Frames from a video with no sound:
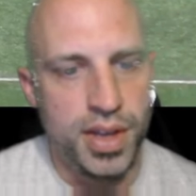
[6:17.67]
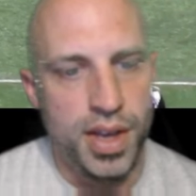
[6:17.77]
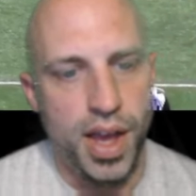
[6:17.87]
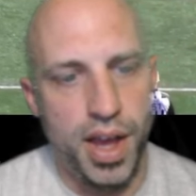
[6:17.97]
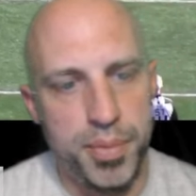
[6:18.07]

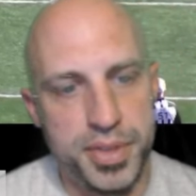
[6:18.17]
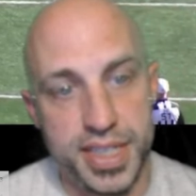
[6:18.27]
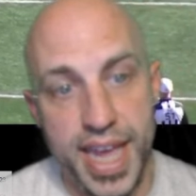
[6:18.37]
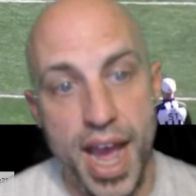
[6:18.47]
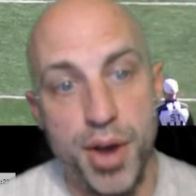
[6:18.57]
It's a
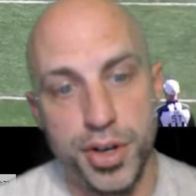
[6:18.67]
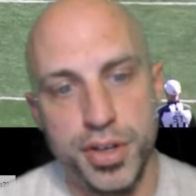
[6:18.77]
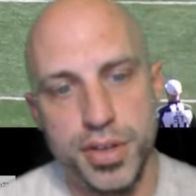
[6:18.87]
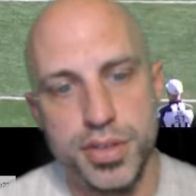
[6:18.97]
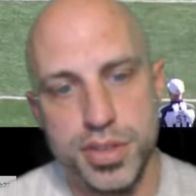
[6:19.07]

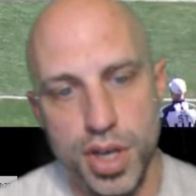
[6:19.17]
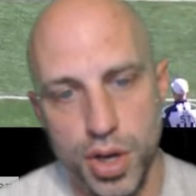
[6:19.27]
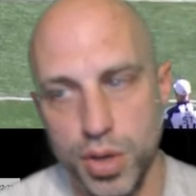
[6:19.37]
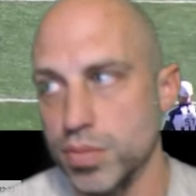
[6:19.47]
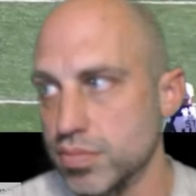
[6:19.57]
counter,
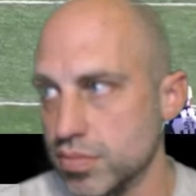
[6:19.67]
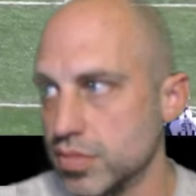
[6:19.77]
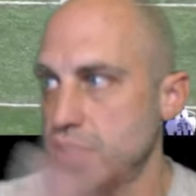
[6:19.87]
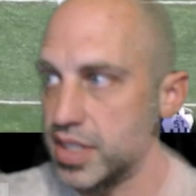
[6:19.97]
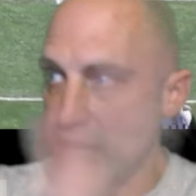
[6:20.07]
so
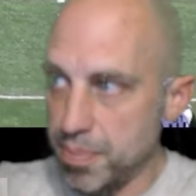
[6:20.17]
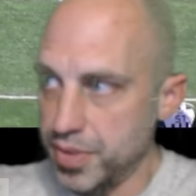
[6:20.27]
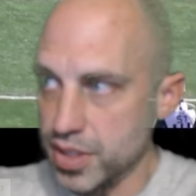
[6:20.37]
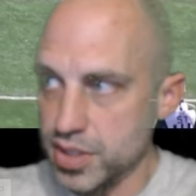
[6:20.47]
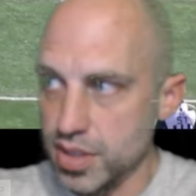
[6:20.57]
step
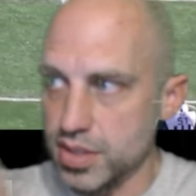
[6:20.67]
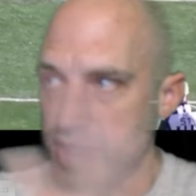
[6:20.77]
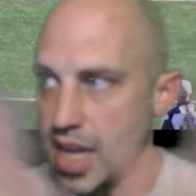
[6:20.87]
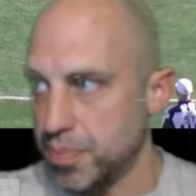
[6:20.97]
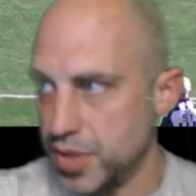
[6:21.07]

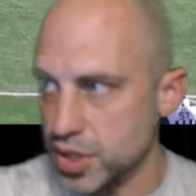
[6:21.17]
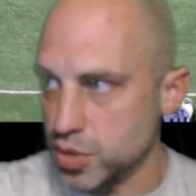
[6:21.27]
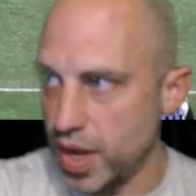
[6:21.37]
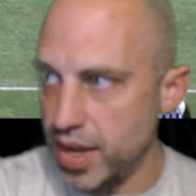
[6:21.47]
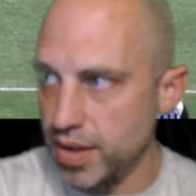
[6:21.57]
this
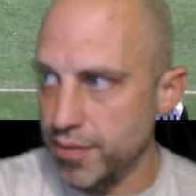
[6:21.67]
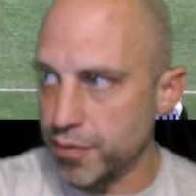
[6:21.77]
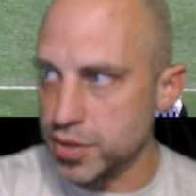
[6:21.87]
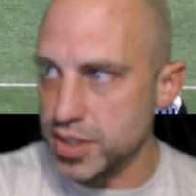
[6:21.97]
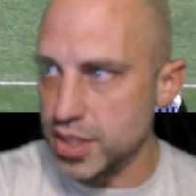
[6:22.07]
way for
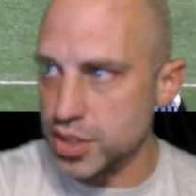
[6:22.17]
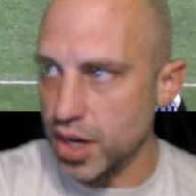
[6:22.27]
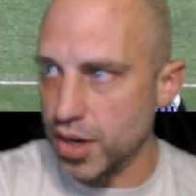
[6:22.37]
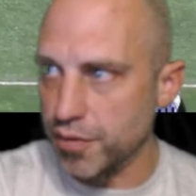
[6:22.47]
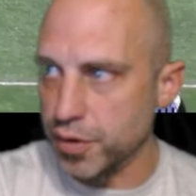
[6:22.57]
CJ
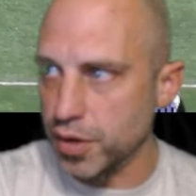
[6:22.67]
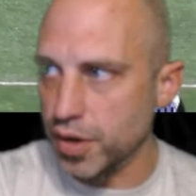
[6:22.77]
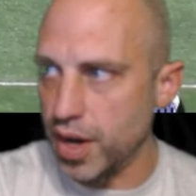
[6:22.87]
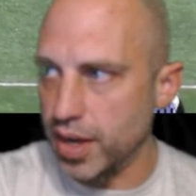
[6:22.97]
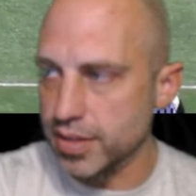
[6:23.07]
or
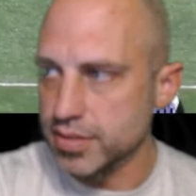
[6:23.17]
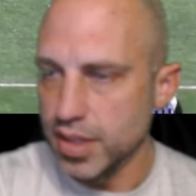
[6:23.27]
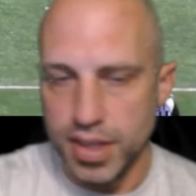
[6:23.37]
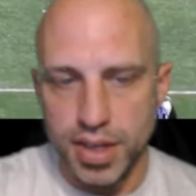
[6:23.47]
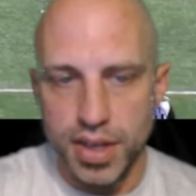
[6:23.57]

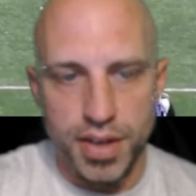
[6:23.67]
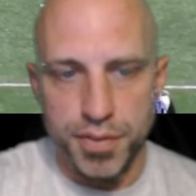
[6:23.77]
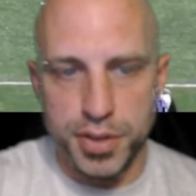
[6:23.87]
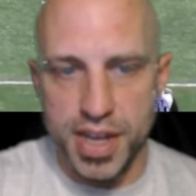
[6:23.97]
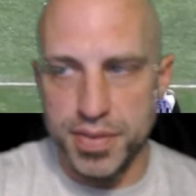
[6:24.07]

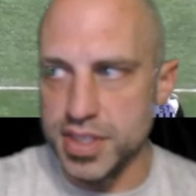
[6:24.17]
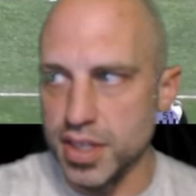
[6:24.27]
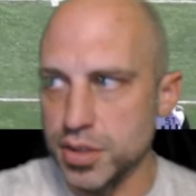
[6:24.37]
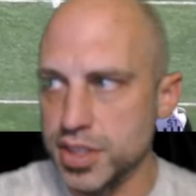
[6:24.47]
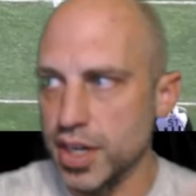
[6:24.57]
for Devin
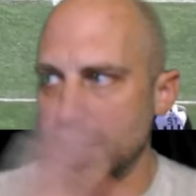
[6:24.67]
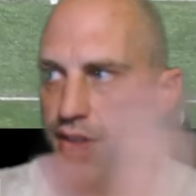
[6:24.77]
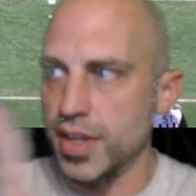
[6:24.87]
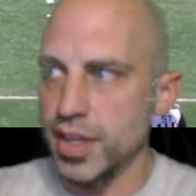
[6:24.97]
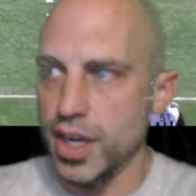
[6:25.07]
Singletary, and
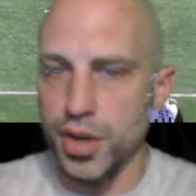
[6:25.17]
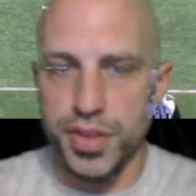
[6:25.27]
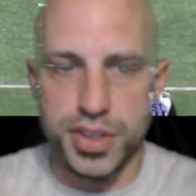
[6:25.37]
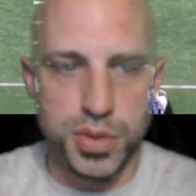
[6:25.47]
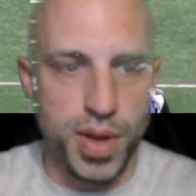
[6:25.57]
then go
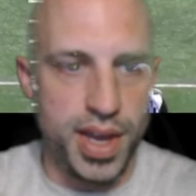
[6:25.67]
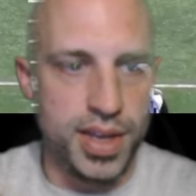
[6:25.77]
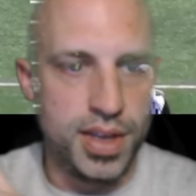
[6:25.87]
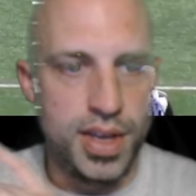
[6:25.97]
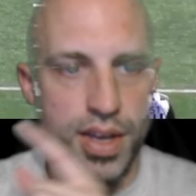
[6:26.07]
this way.
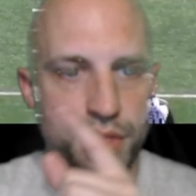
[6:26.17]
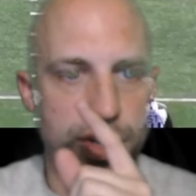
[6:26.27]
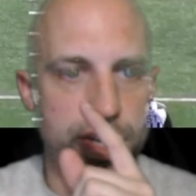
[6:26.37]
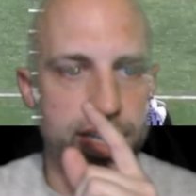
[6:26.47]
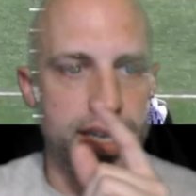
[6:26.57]
You're
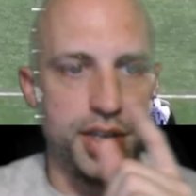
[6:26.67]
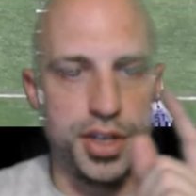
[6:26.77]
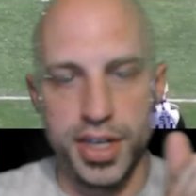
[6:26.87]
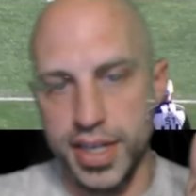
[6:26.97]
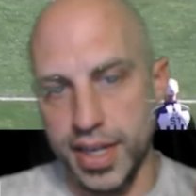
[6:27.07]
gonna
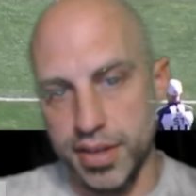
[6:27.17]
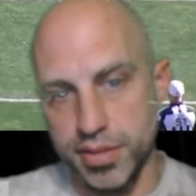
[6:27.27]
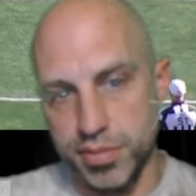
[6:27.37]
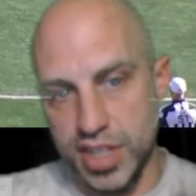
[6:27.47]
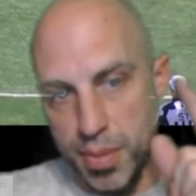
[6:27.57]

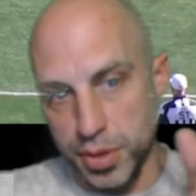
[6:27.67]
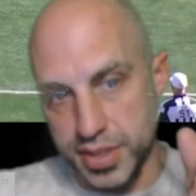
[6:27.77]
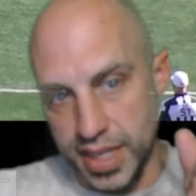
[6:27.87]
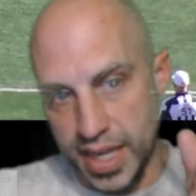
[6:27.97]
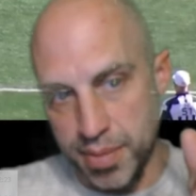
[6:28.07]
get double
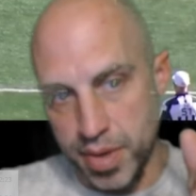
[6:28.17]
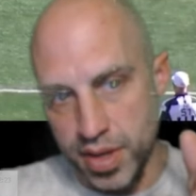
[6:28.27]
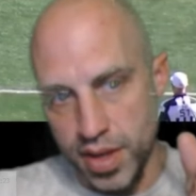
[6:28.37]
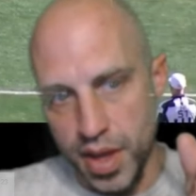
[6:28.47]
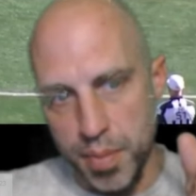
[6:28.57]
team
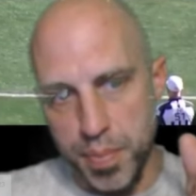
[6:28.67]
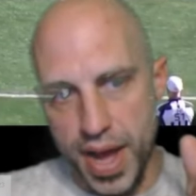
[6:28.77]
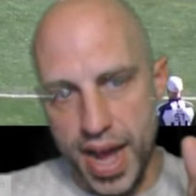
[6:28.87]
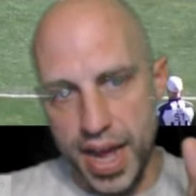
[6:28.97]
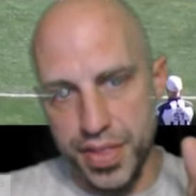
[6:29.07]

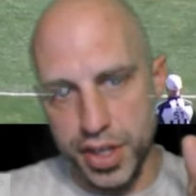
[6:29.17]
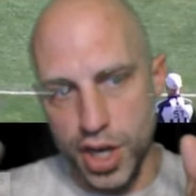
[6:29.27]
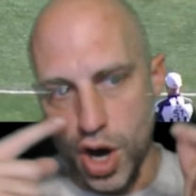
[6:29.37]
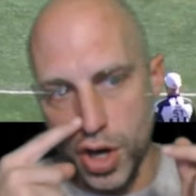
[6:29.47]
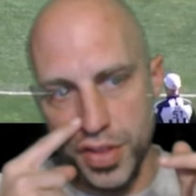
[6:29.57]
by the
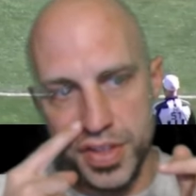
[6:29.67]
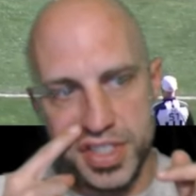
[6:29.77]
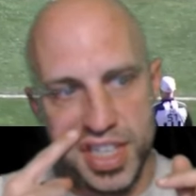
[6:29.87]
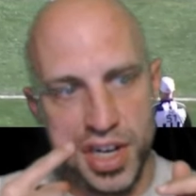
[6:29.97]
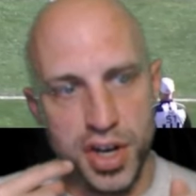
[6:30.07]
guard in the
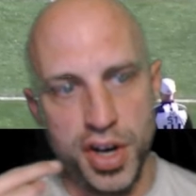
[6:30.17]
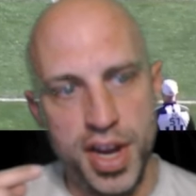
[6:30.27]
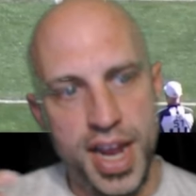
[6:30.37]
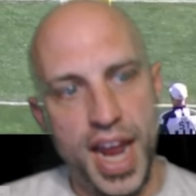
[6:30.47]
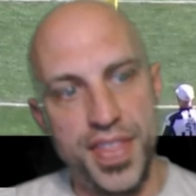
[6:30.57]
center,
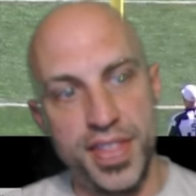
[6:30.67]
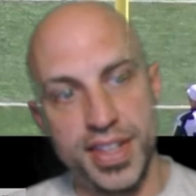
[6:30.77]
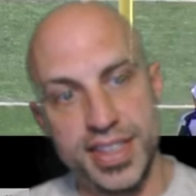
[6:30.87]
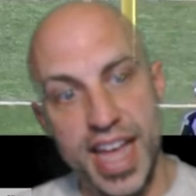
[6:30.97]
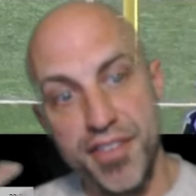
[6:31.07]
and then the
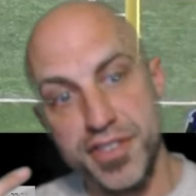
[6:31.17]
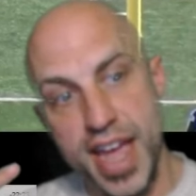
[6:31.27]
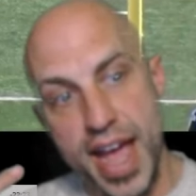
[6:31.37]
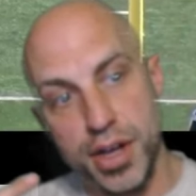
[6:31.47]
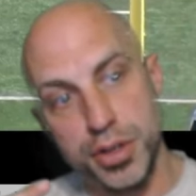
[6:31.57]
left
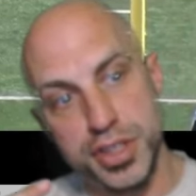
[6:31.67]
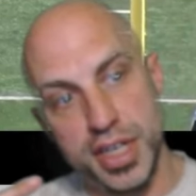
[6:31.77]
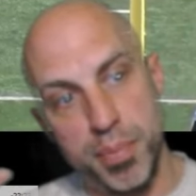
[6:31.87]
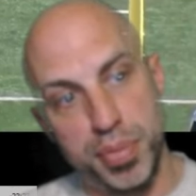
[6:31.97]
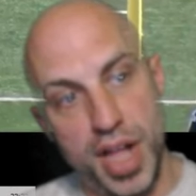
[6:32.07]
tackle is
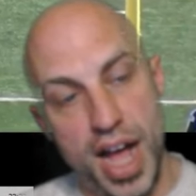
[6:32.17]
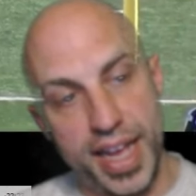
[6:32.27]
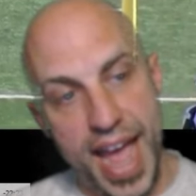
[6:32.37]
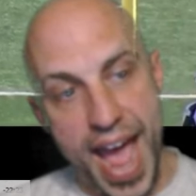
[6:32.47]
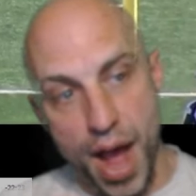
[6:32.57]
gonna block
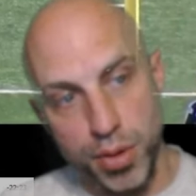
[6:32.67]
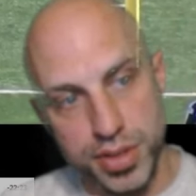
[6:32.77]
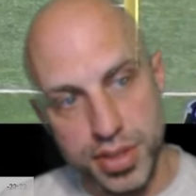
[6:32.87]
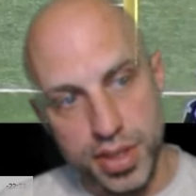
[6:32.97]
out,